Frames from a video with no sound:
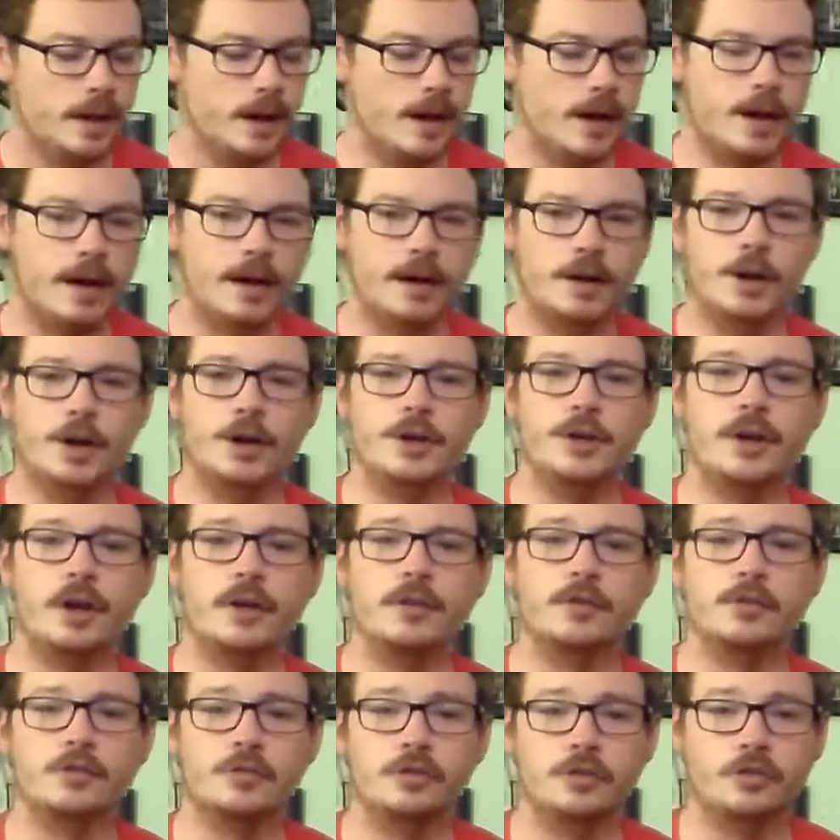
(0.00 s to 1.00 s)

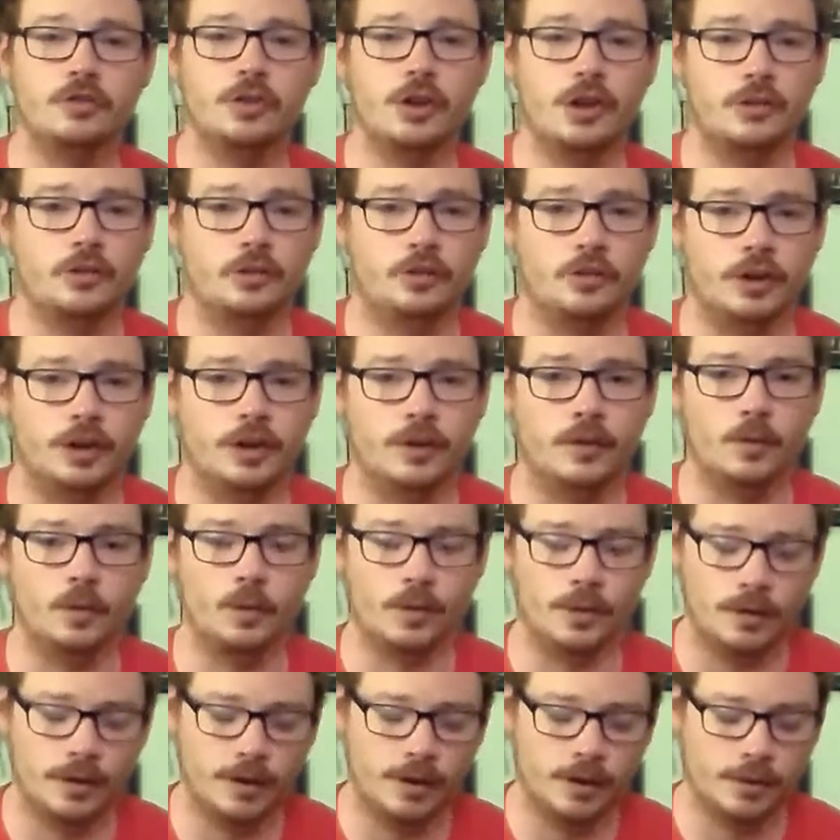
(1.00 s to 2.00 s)
Another suggestion
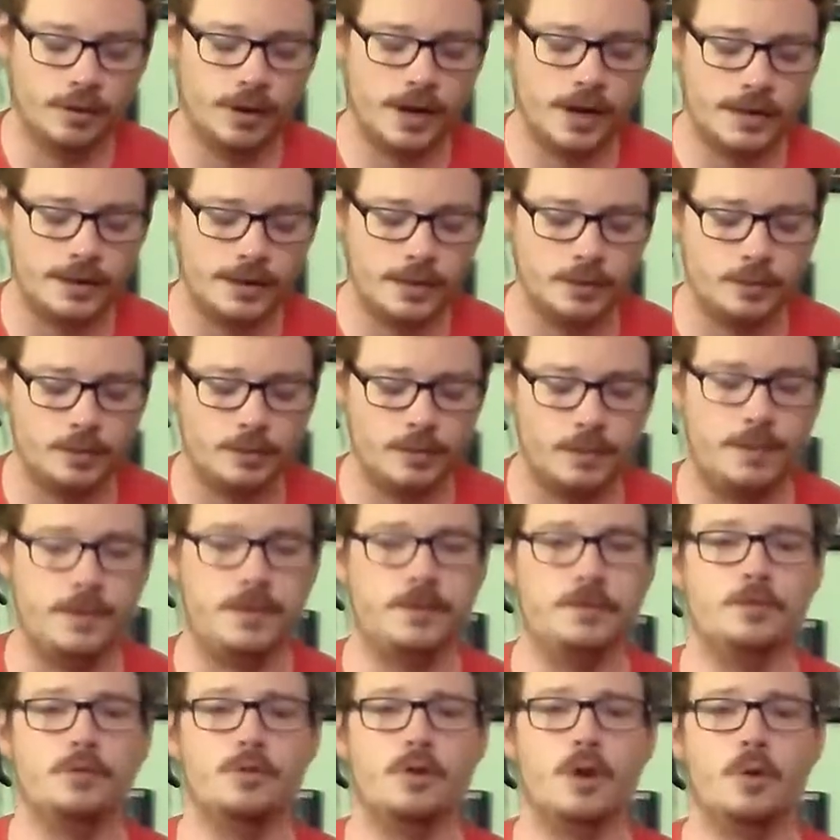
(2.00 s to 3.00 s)
or another idea would be
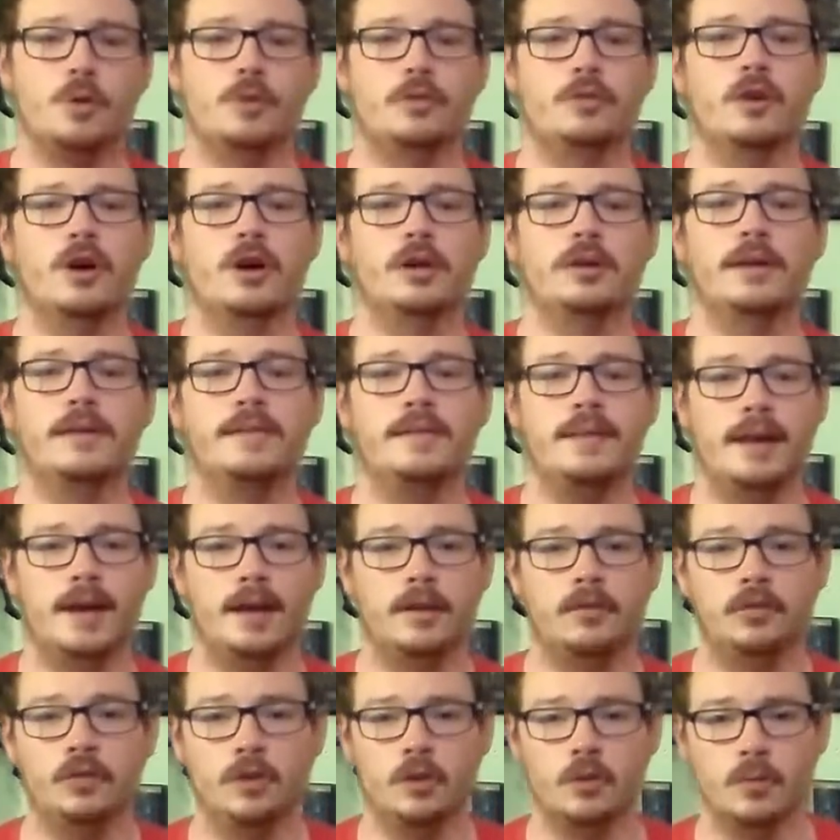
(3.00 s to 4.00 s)
you go and talk to
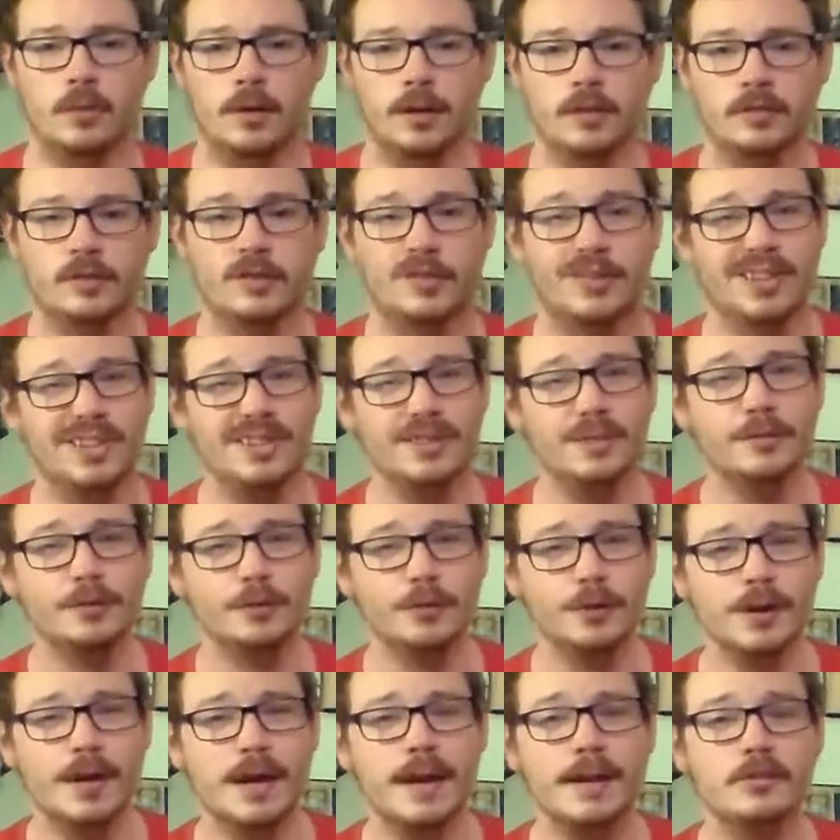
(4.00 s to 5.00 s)
D'Angelo Russell. He's a
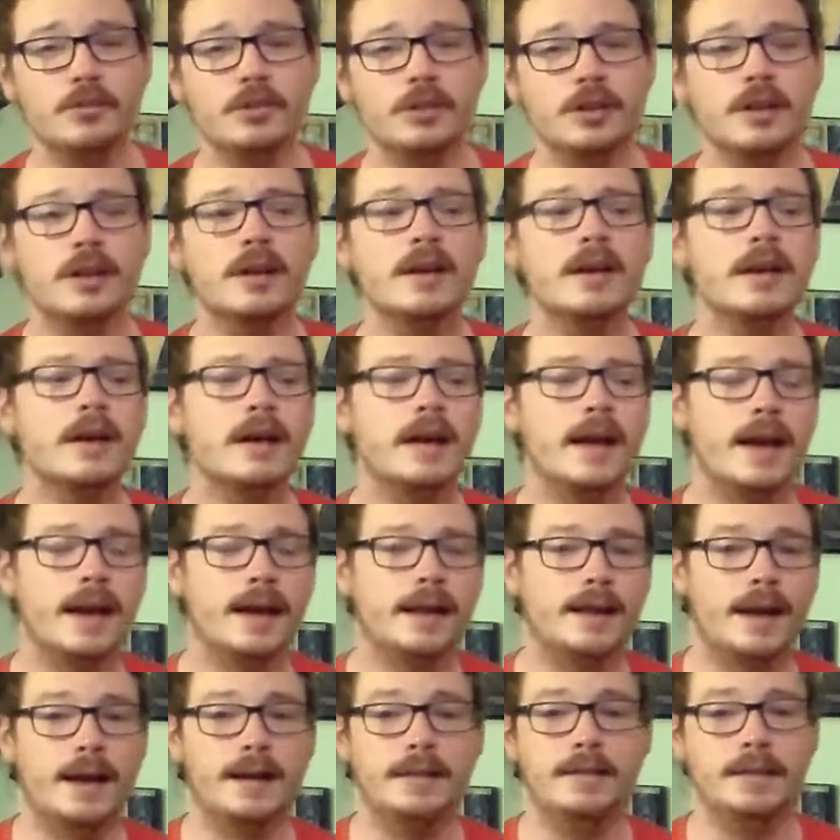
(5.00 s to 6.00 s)
free agent,
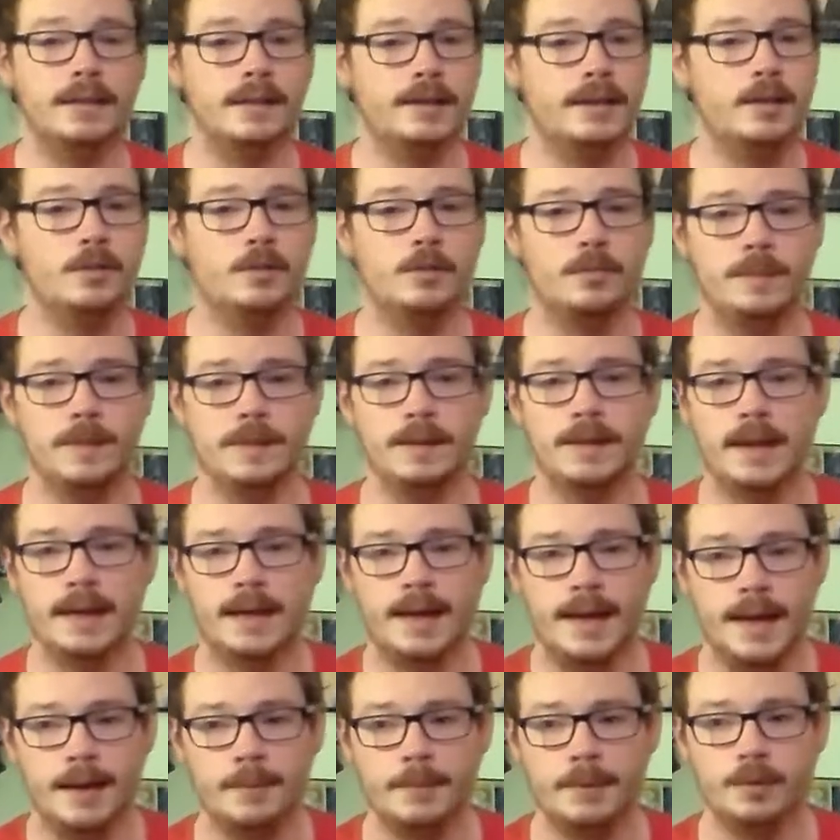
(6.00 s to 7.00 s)
and I think he would be
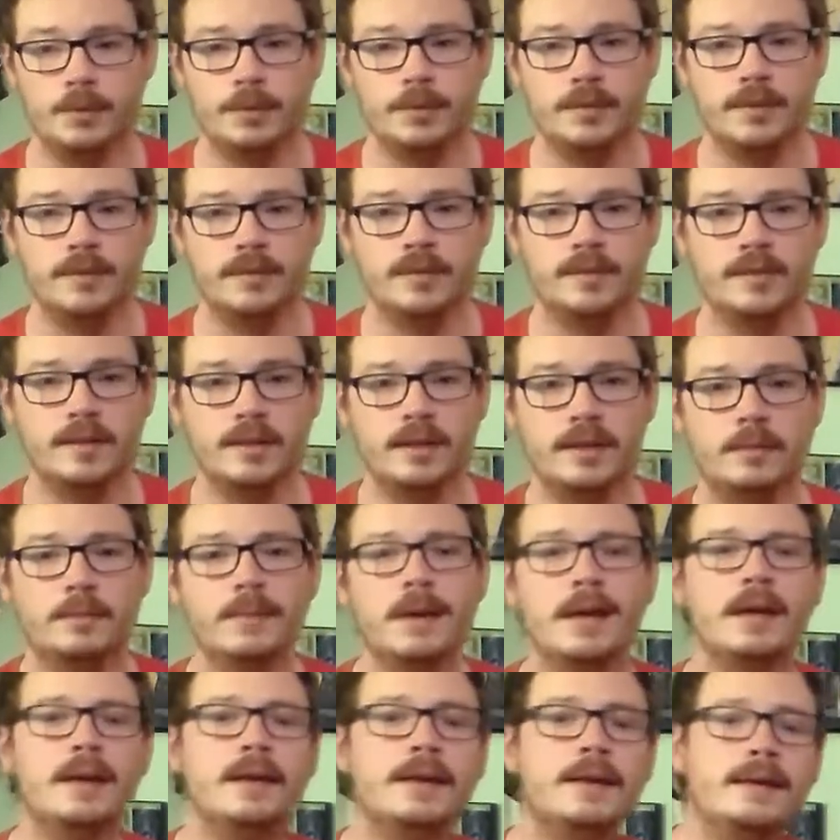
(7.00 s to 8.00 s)
dynamic with this team.
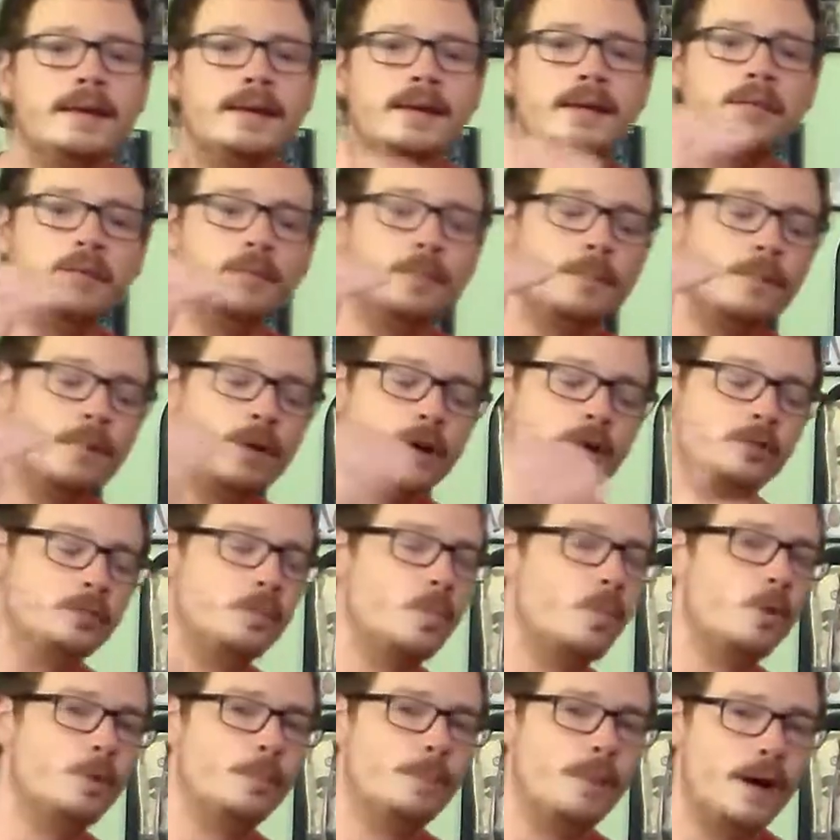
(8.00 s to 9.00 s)
He's much
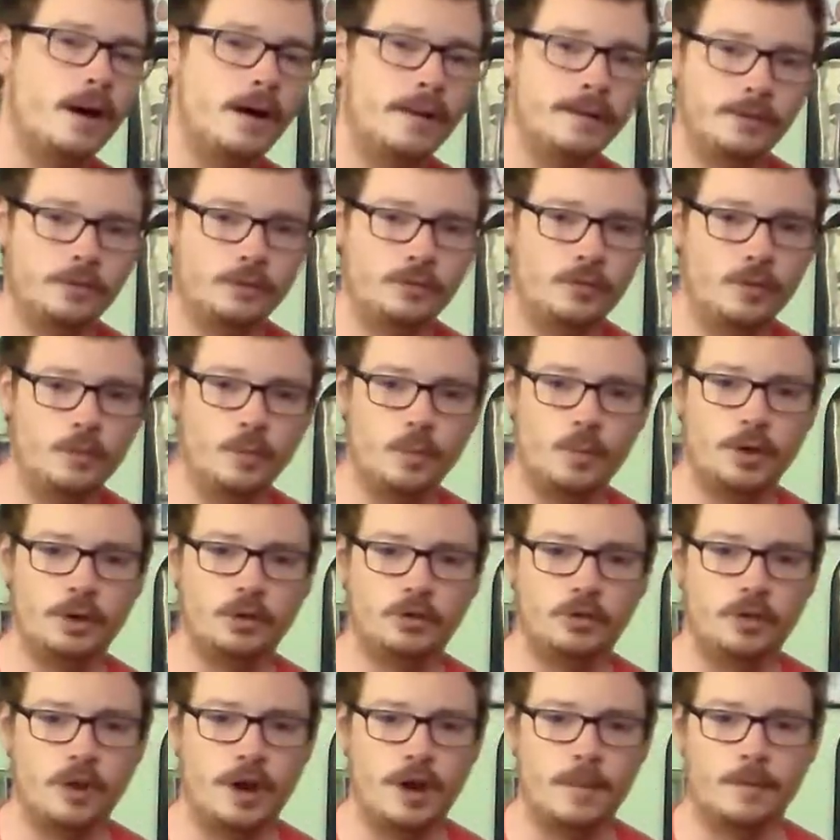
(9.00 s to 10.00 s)
more polished than
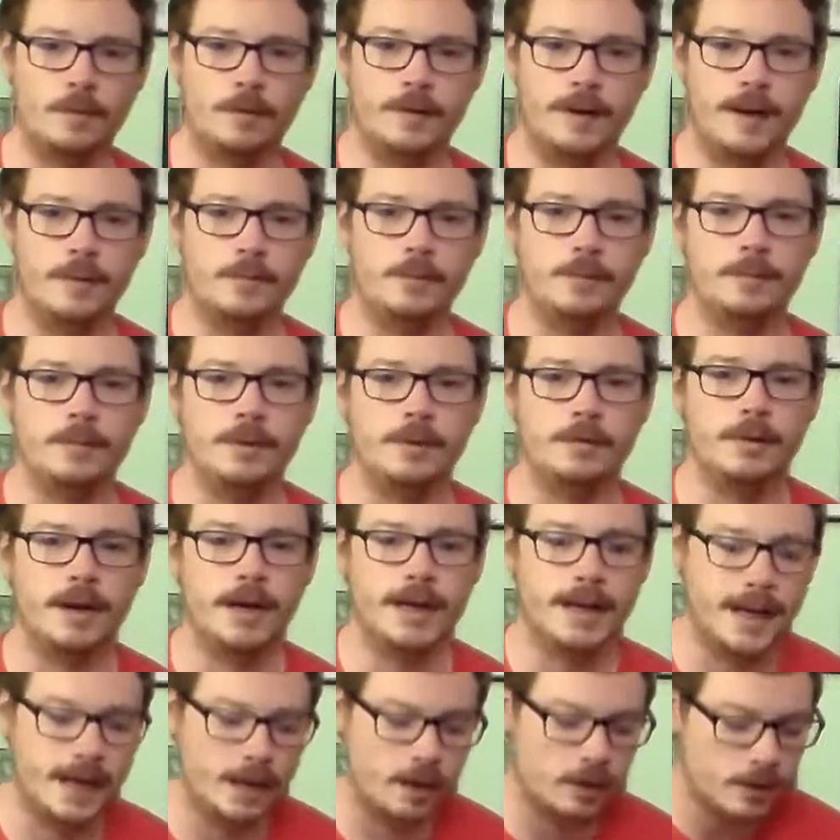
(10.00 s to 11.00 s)
what Ja Morant would be
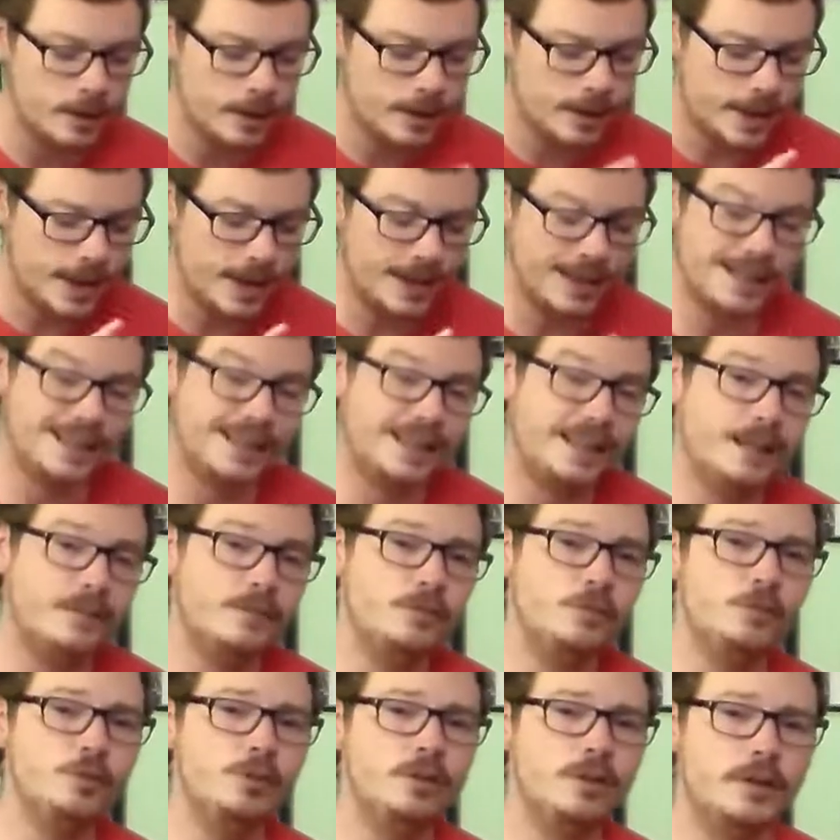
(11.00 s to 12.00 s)
right now, and it
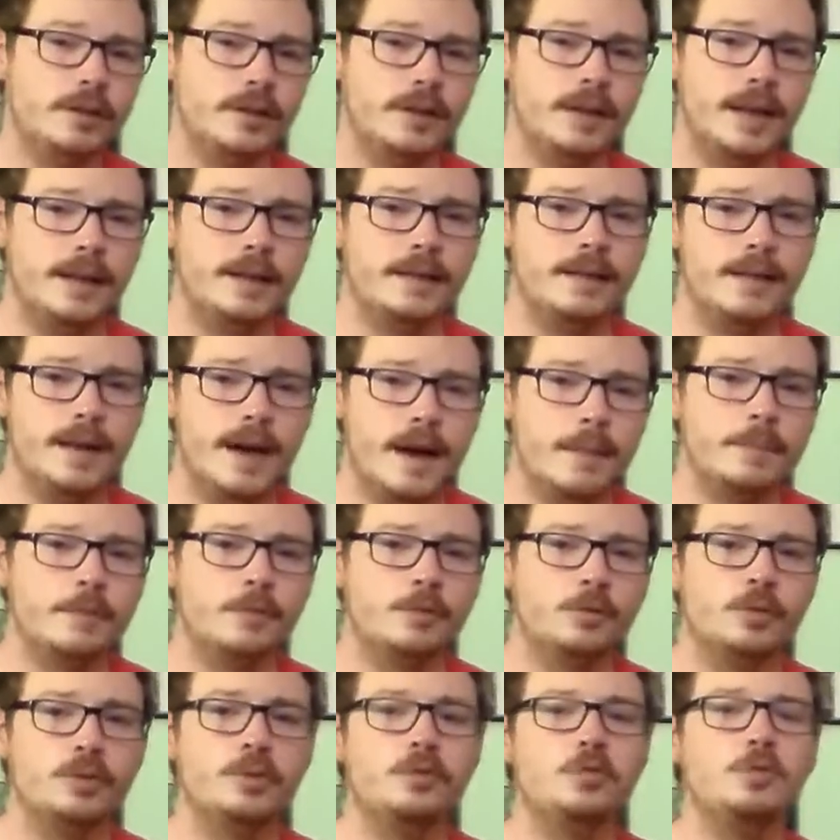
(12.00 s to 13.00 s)
gives you, again, the
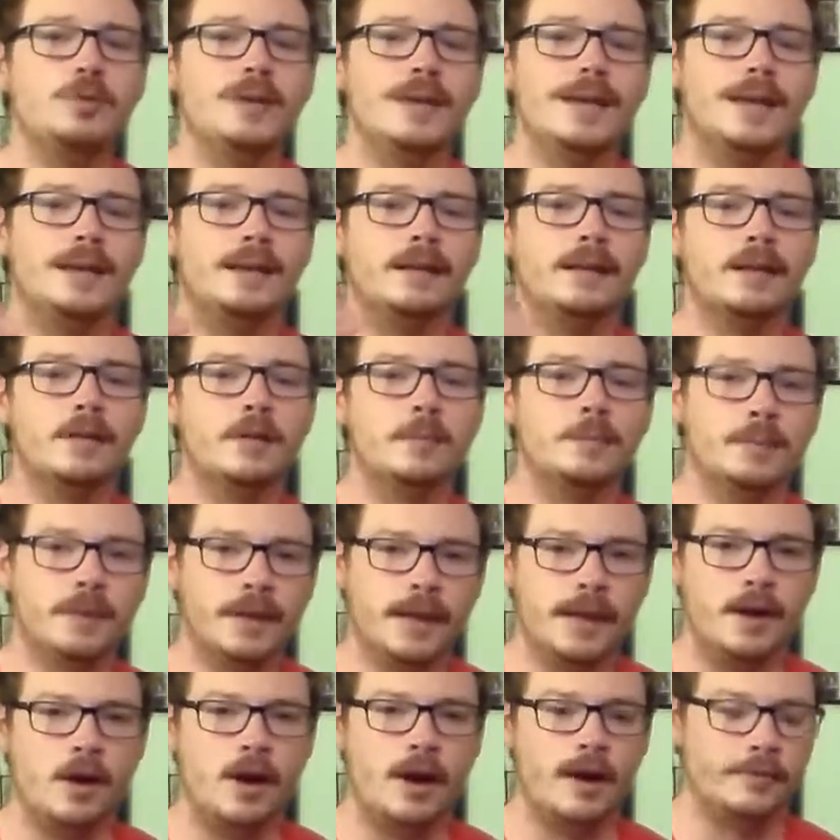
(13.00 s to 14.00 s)
opportunity to get into the
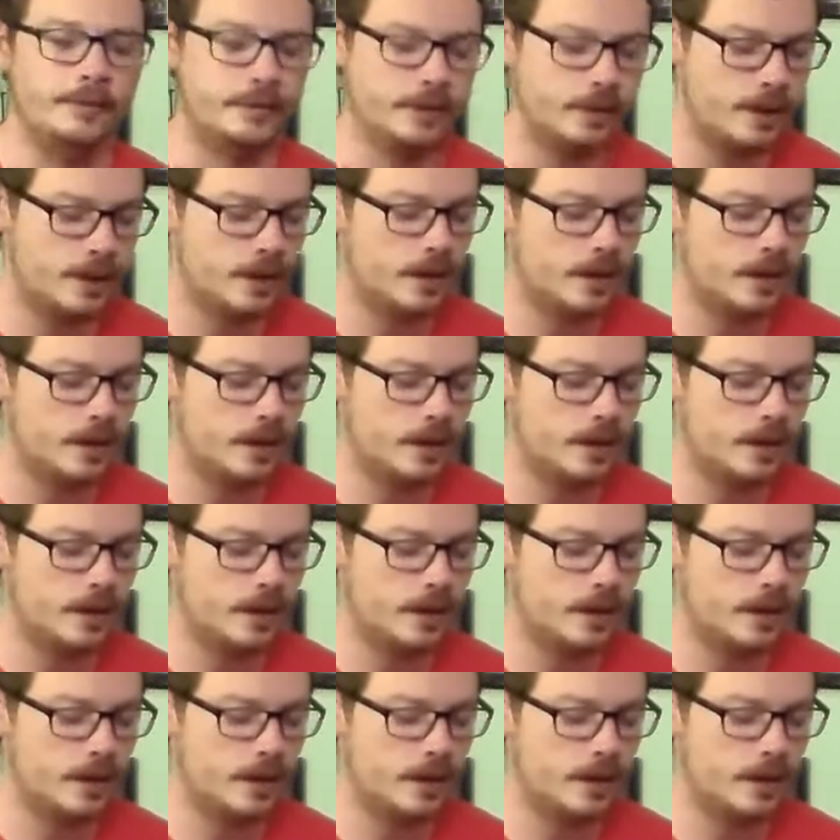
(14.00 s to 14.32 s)
playoffs.